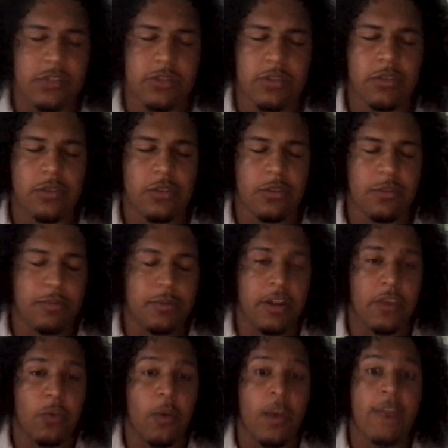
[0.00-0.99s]
you're put on
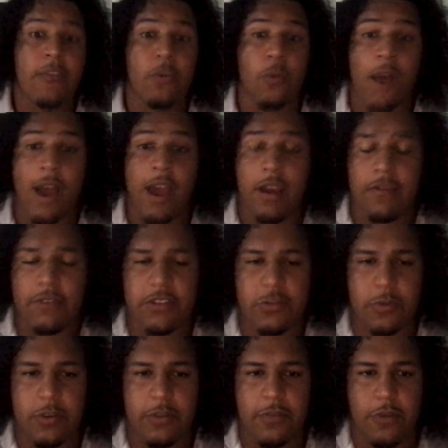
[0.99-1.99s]
the waiver wire for
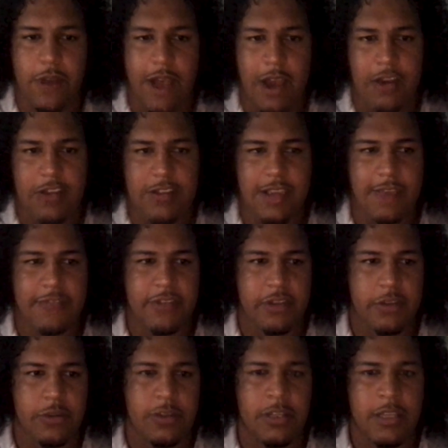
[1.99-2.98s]
24 hours after
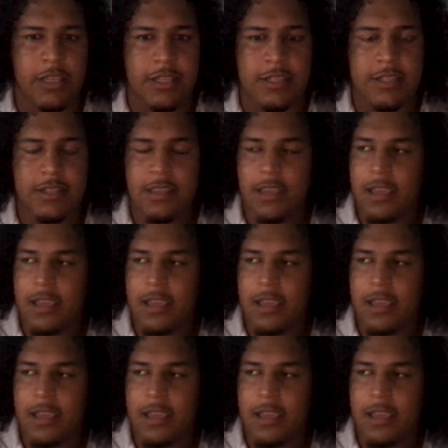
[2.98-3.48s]
your release. Right.